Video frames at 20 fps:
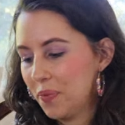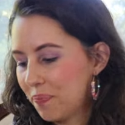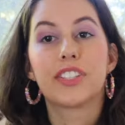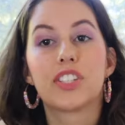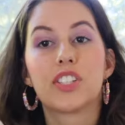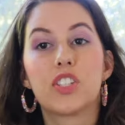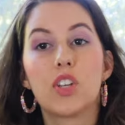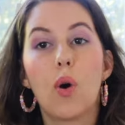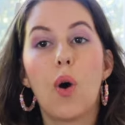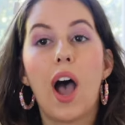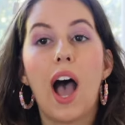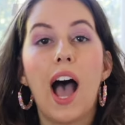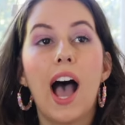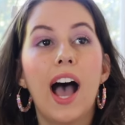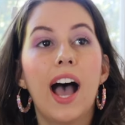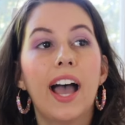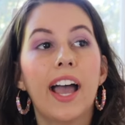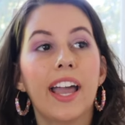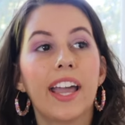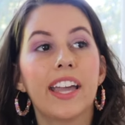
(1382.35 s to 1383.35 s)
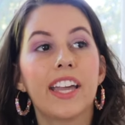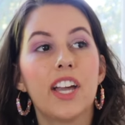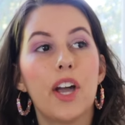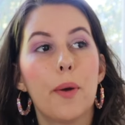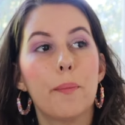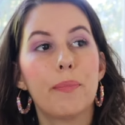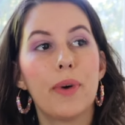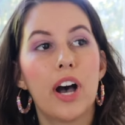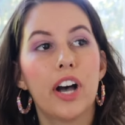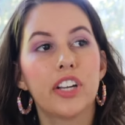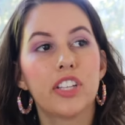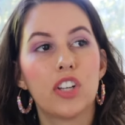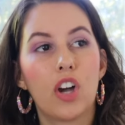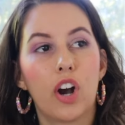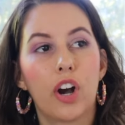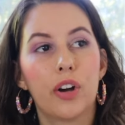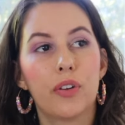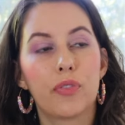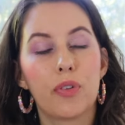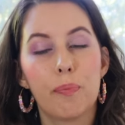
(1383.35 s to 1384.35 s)
So I bought
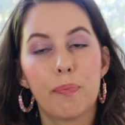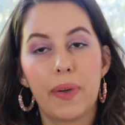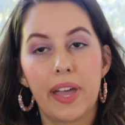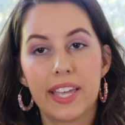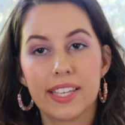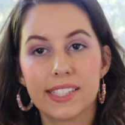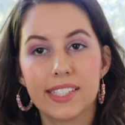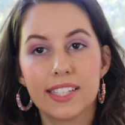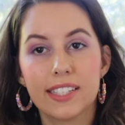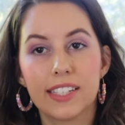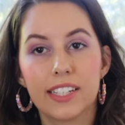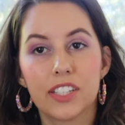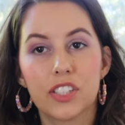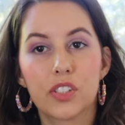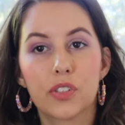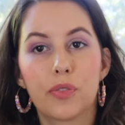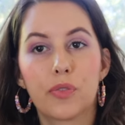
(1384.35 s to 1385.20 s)
yarn from Pasley Knit